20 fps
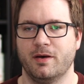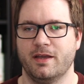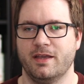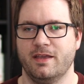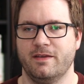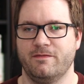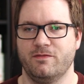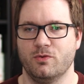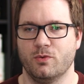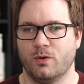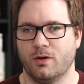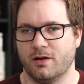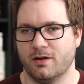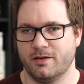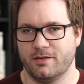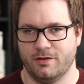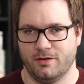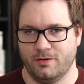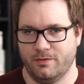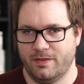but if you
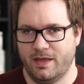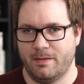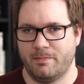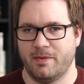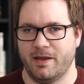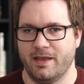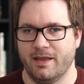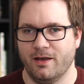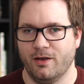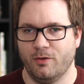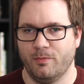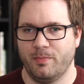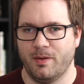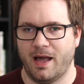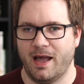are, you know, that might help.